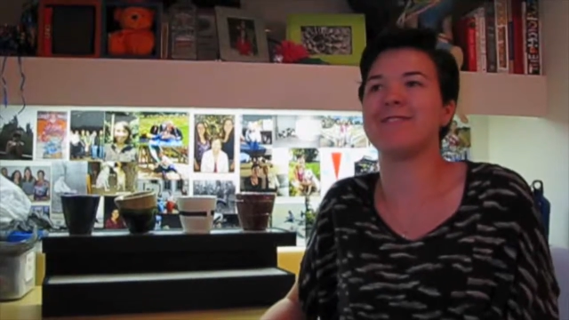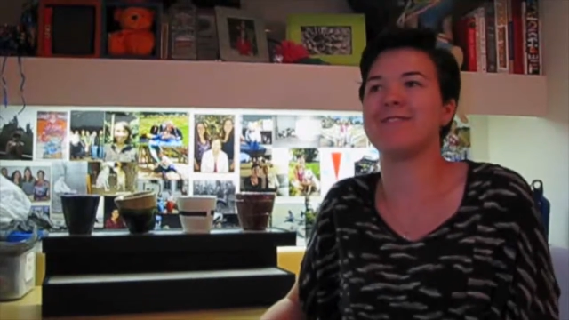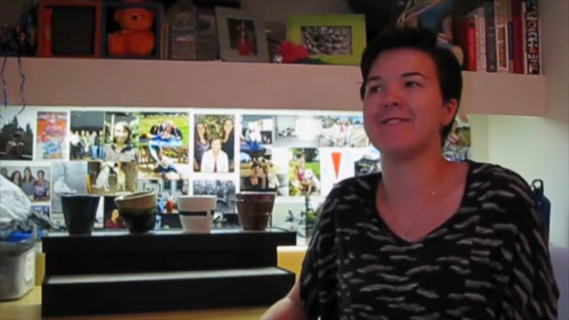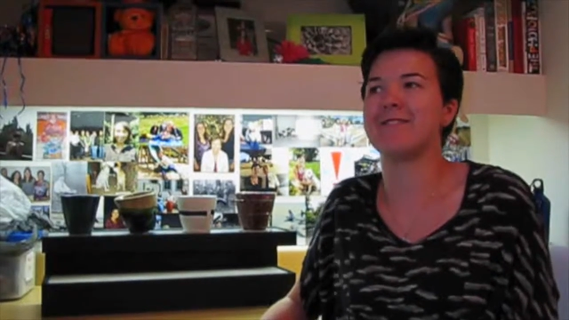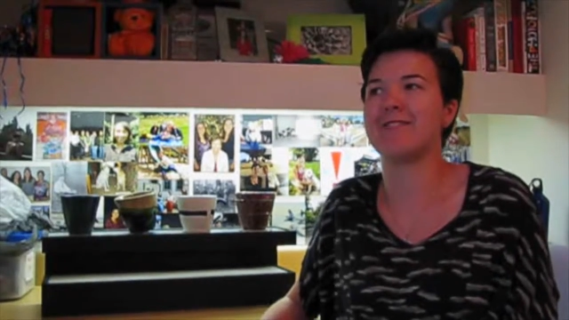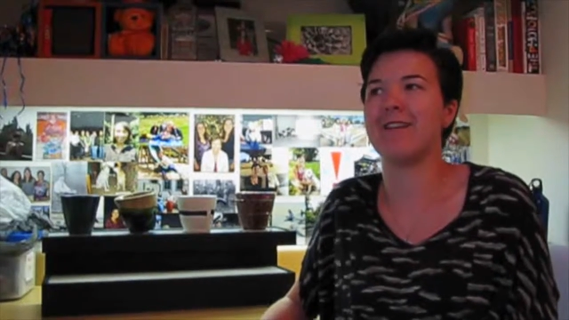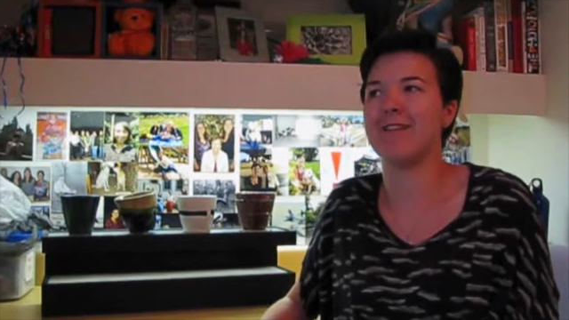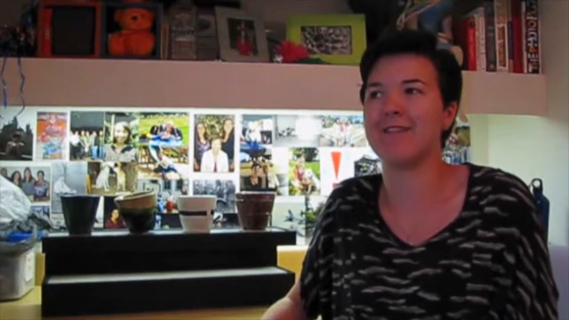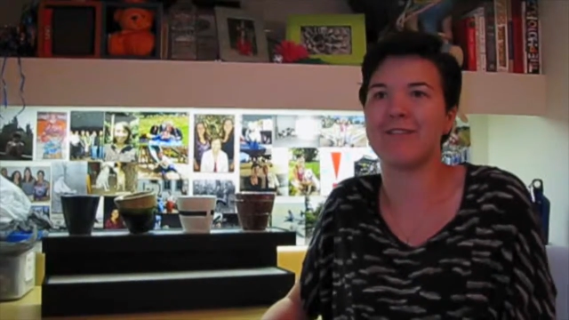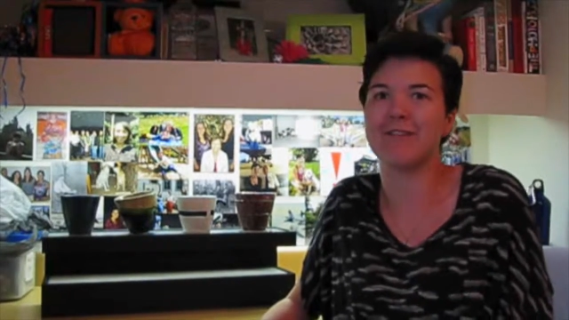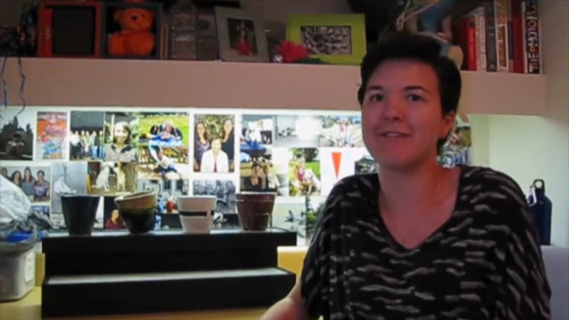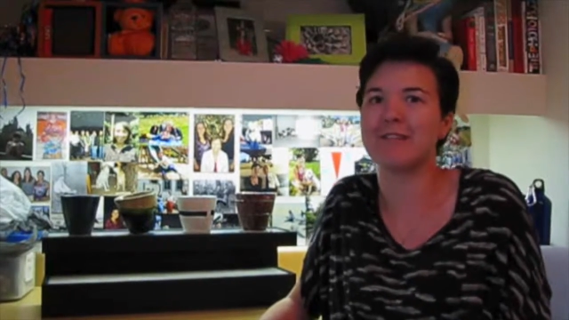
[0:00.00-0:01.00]
It just
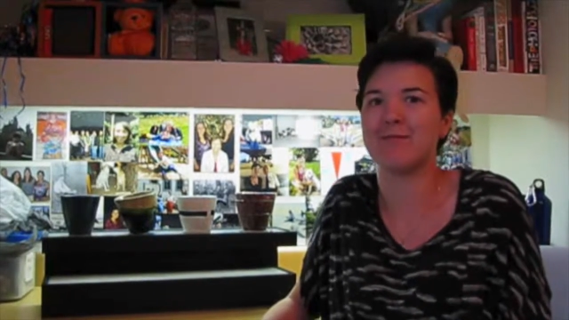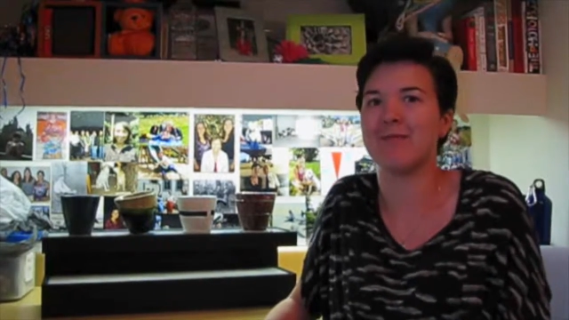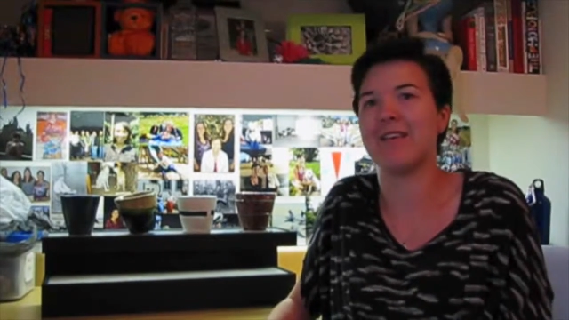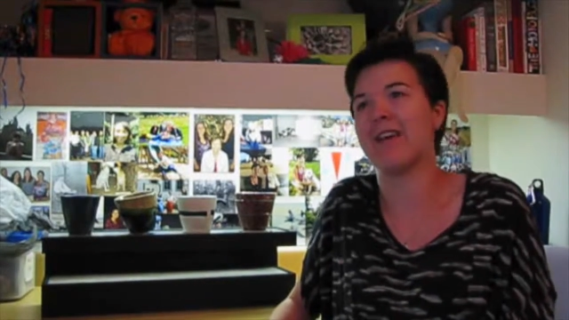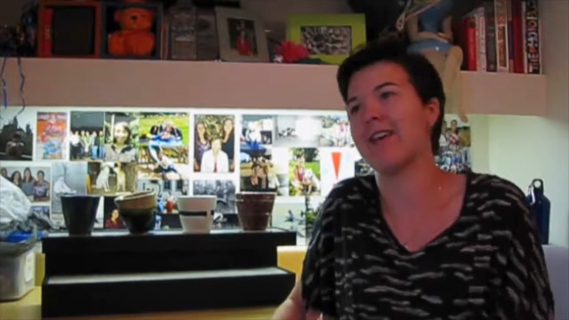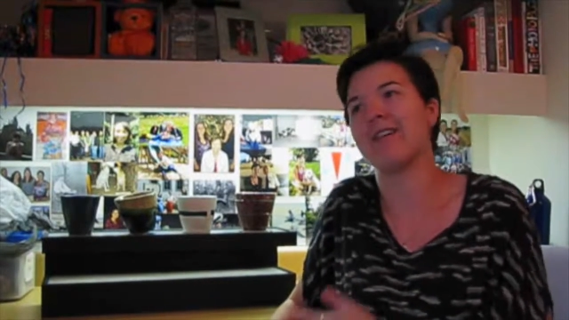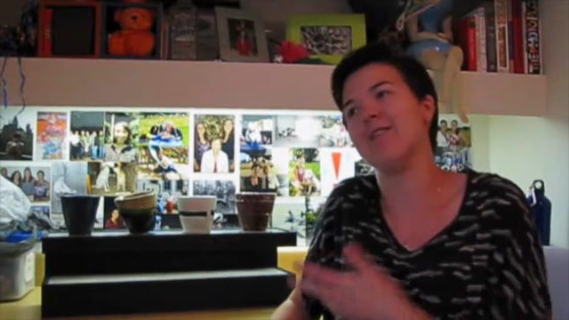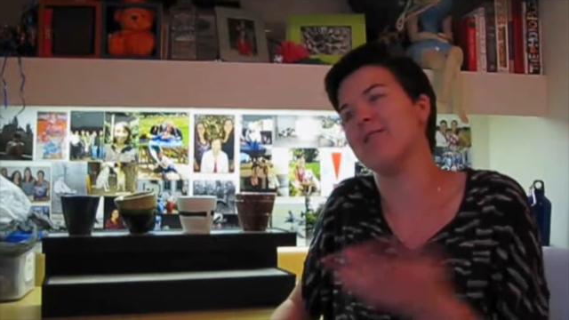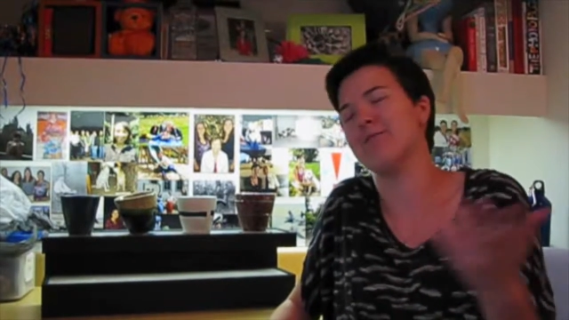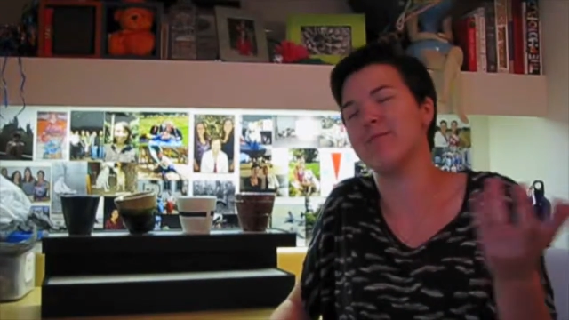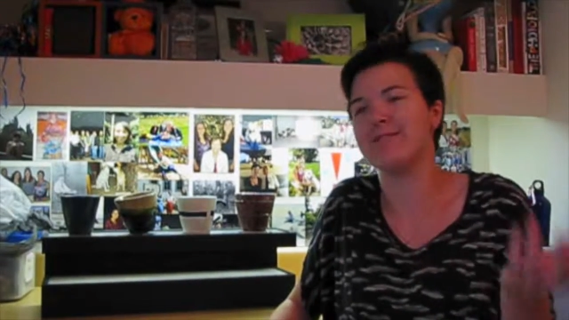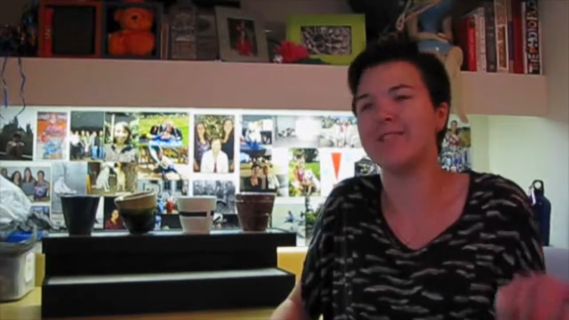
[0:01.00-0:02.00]
occurred to me like,
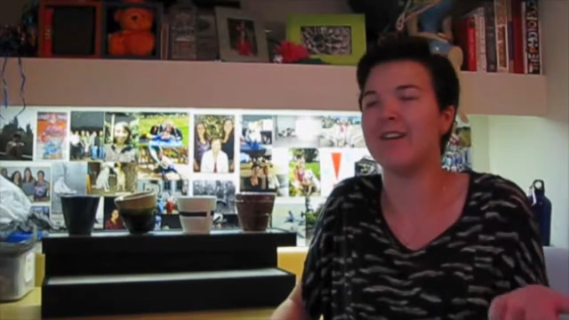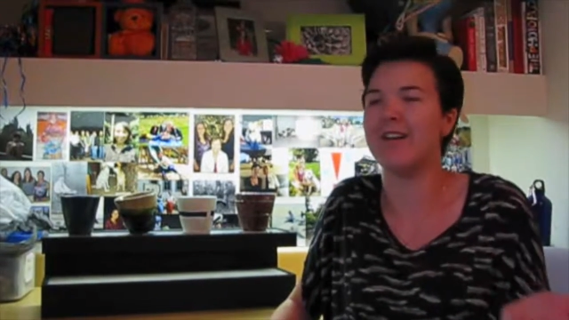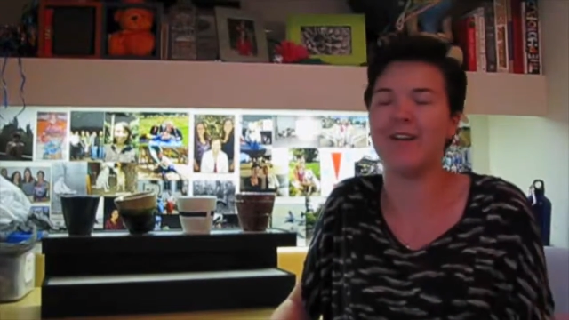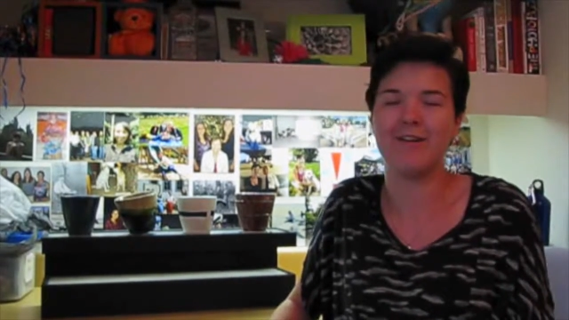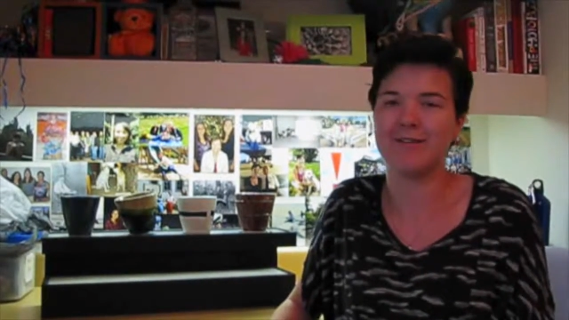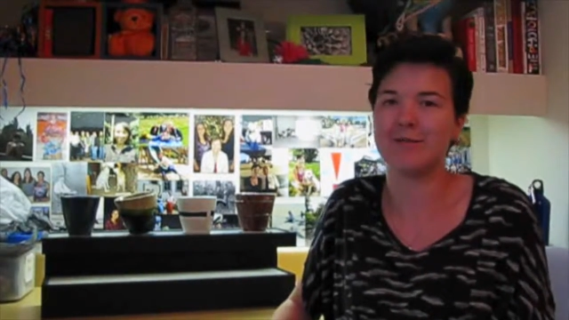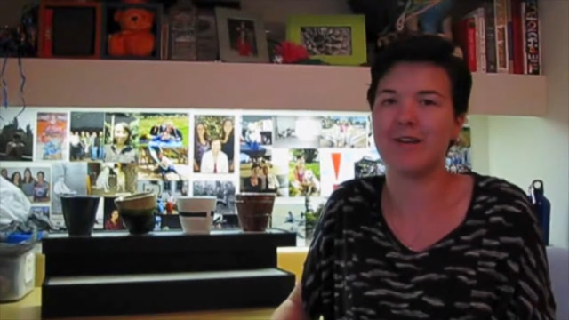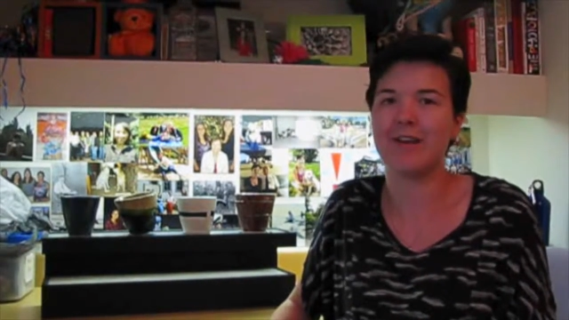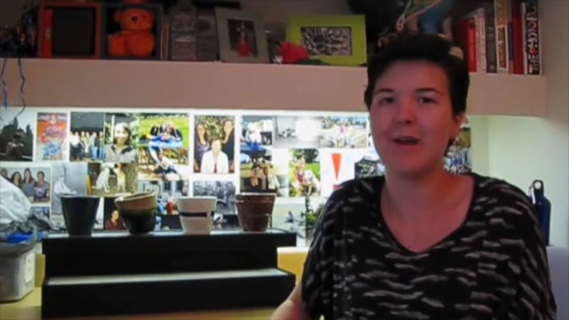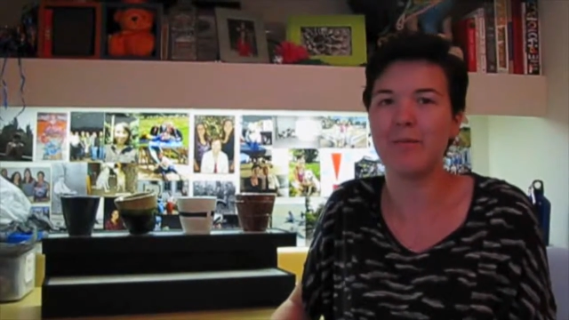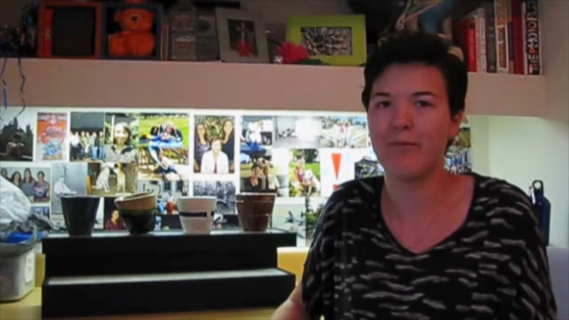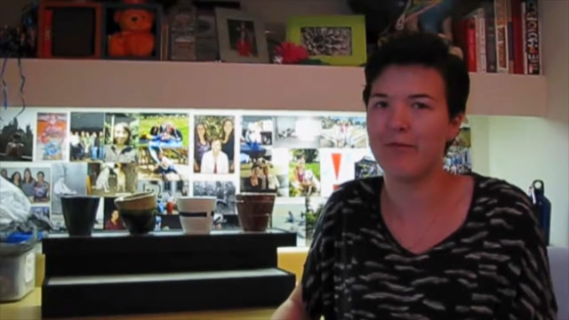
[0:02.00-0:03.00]
oh, well, duh, I'll just make a
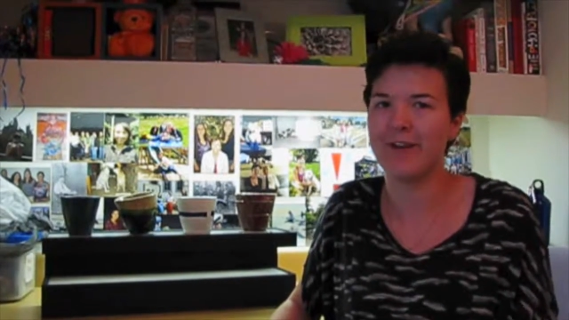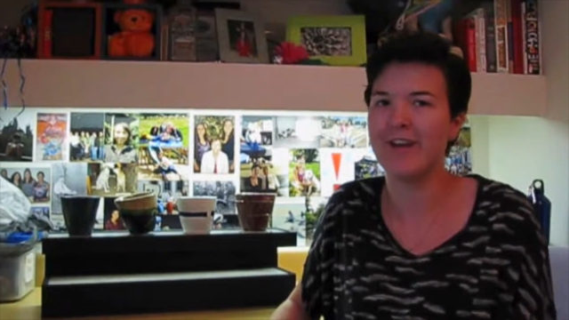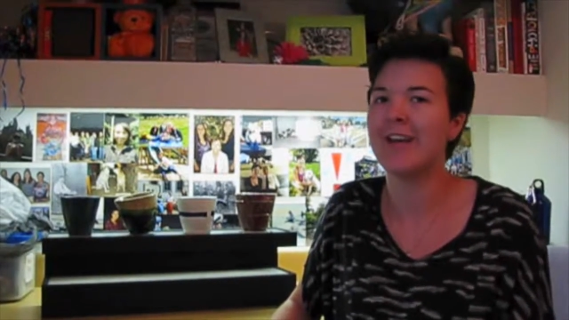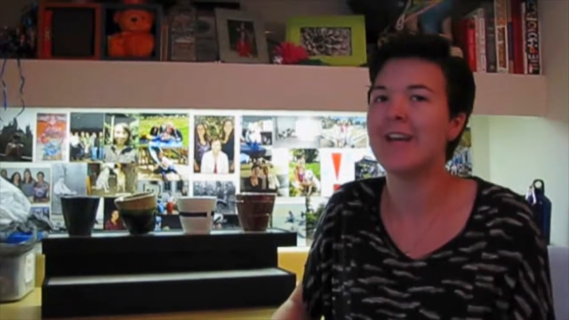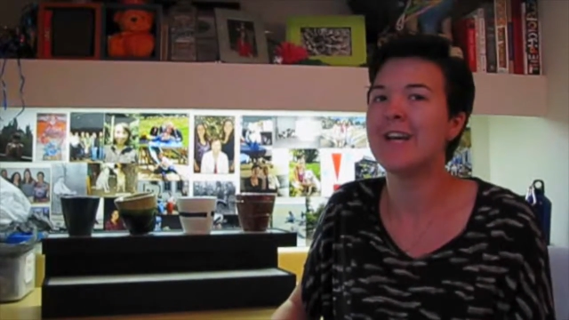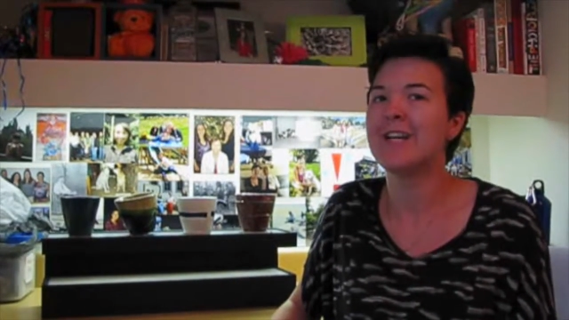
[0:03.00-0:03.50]
cup for it.